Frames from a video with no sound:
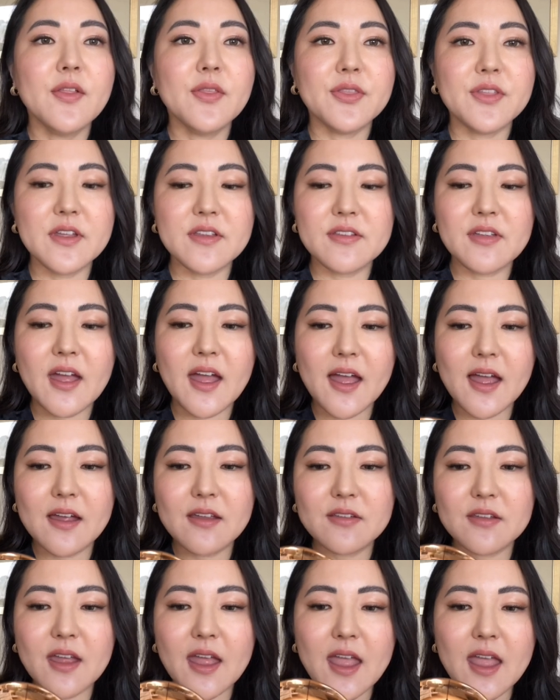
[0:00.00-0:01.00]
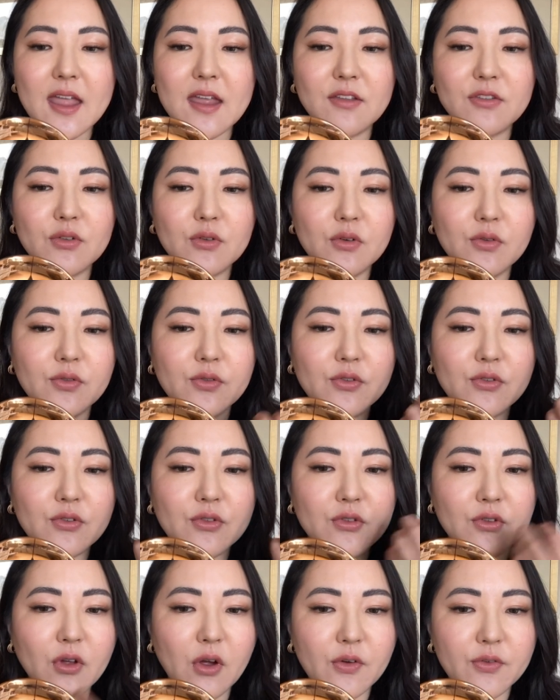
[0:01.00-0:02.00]
This has a sort of
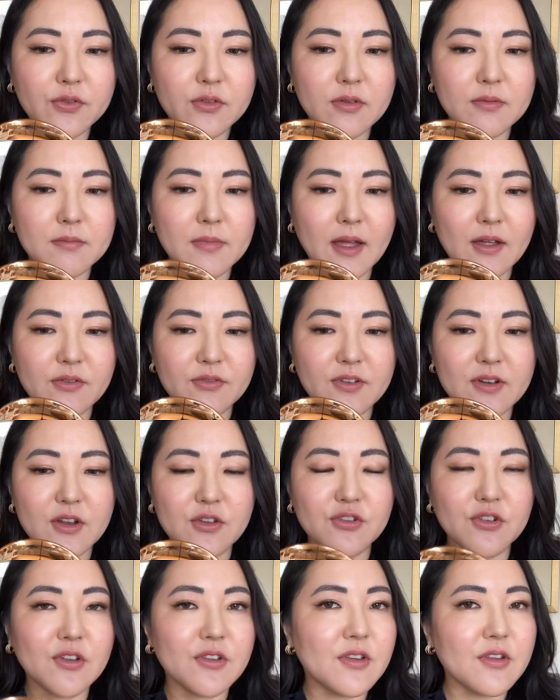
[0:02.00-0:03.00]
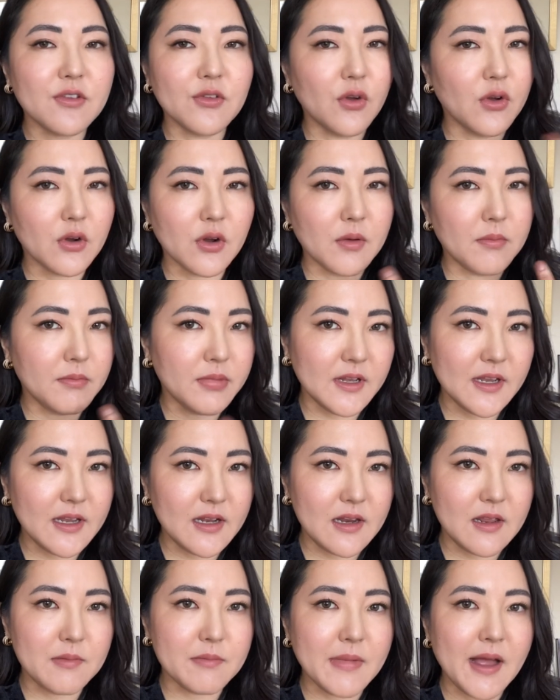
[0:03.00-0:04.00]
soft matte finish because it's not
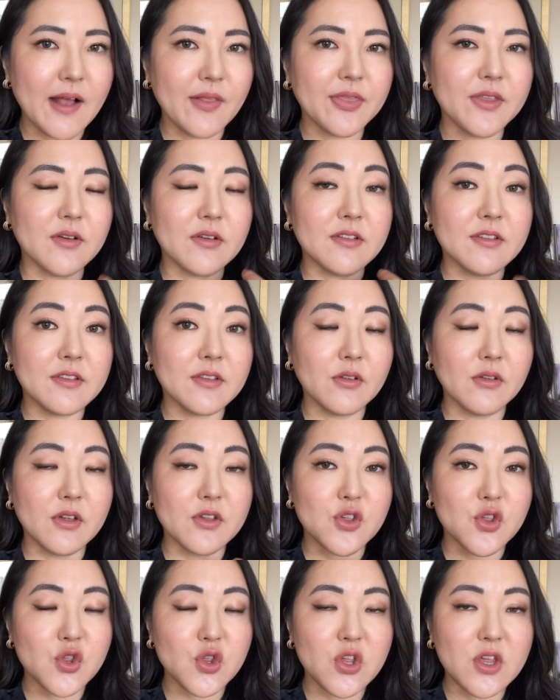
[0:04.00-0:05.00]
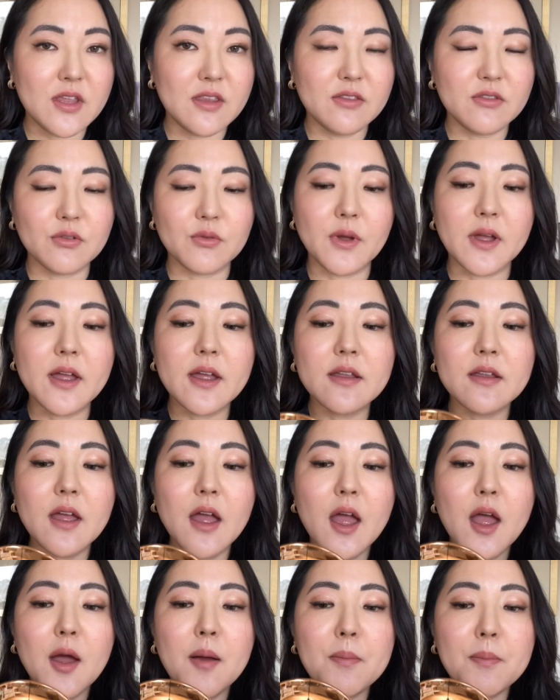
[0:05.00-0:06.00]
completely matte. There is still a sheen to it,
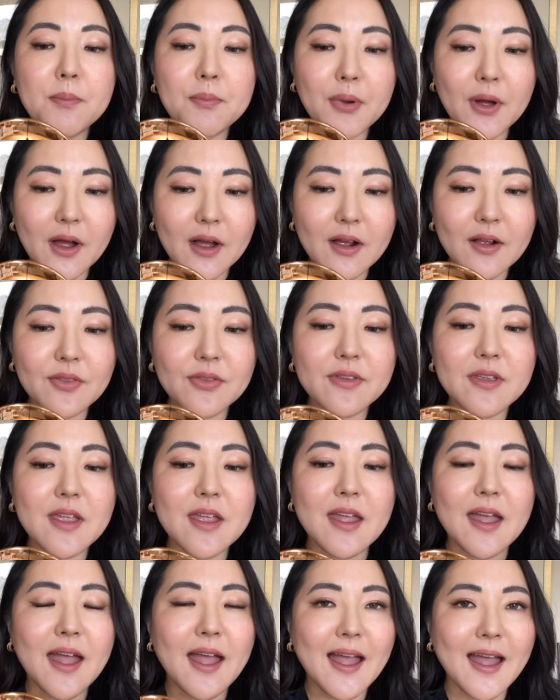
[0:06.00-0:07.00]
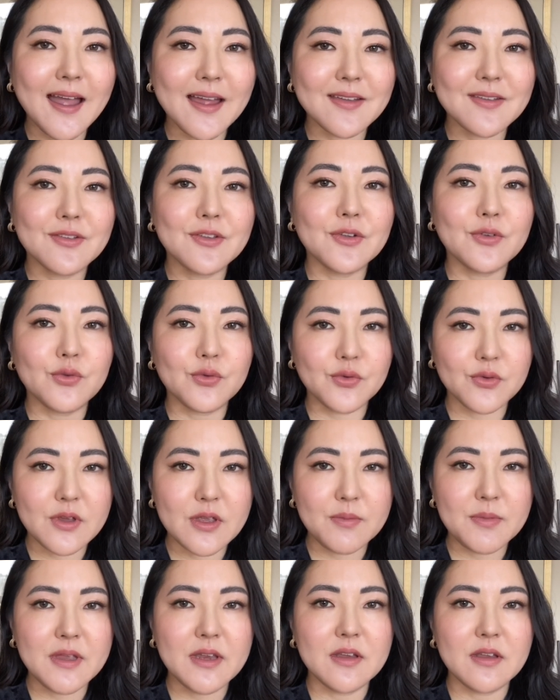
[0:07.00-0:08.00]
but it has the
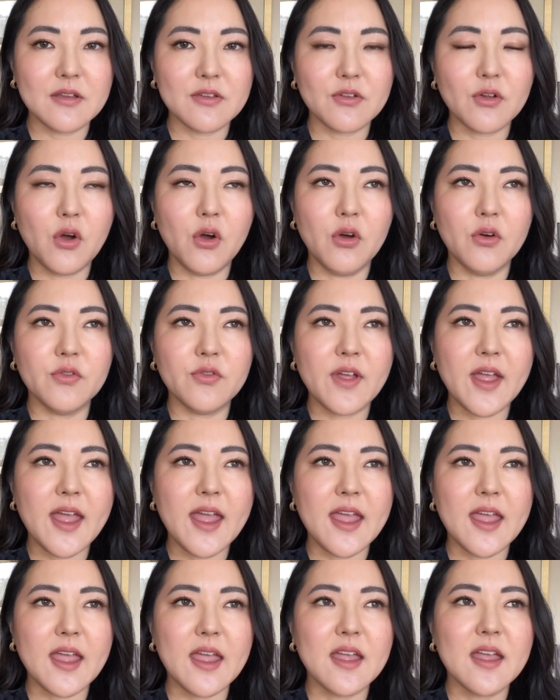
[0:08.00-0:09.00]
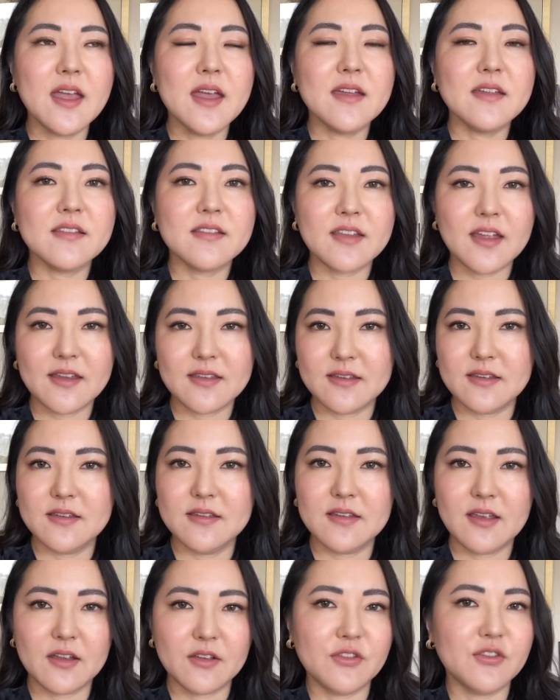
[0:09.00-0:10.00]
creaminess of a satin
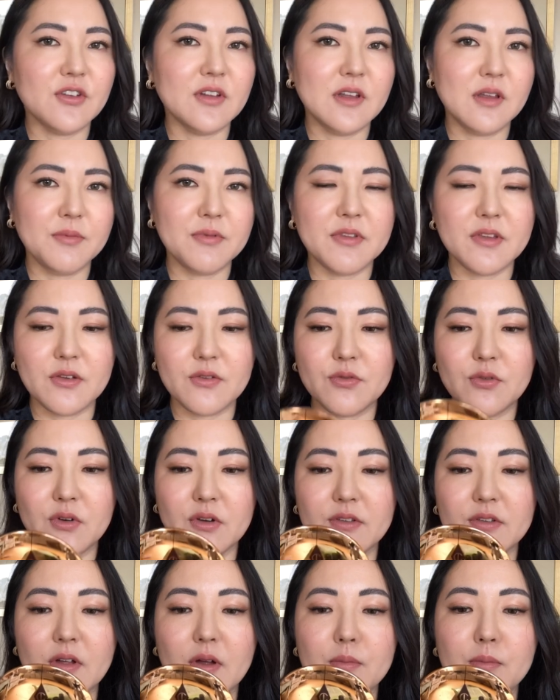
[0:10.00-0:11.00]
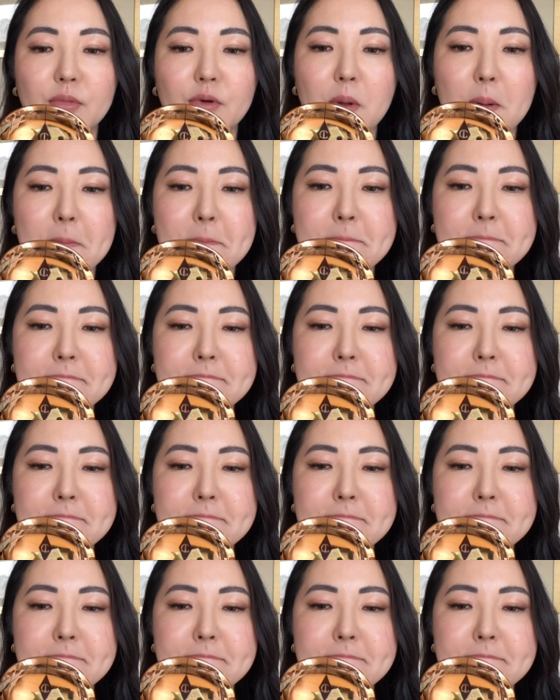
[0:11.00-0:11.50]
textured lipstick, for example.